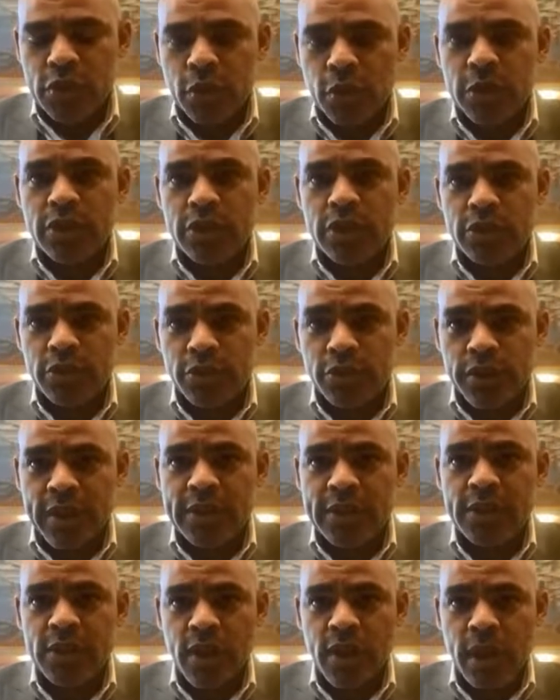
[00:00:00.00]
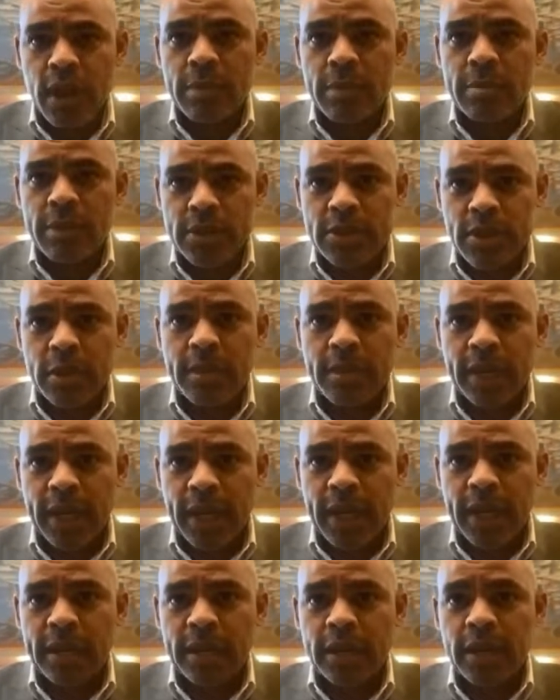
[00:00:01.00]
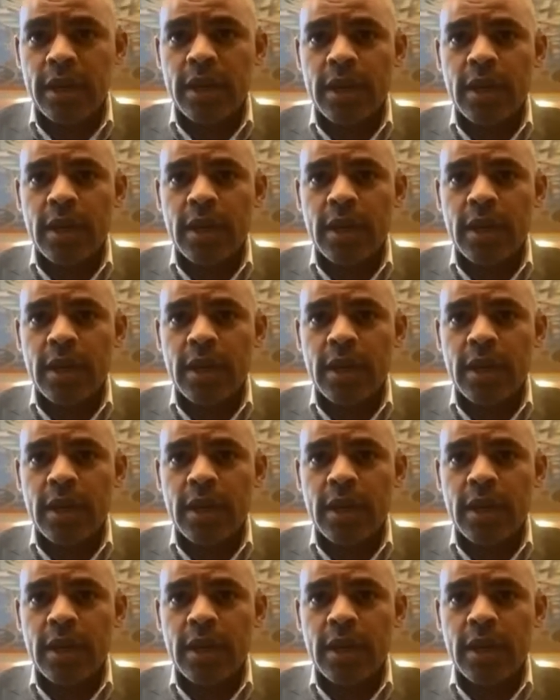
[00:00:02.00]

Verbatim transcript: want to stress time and time again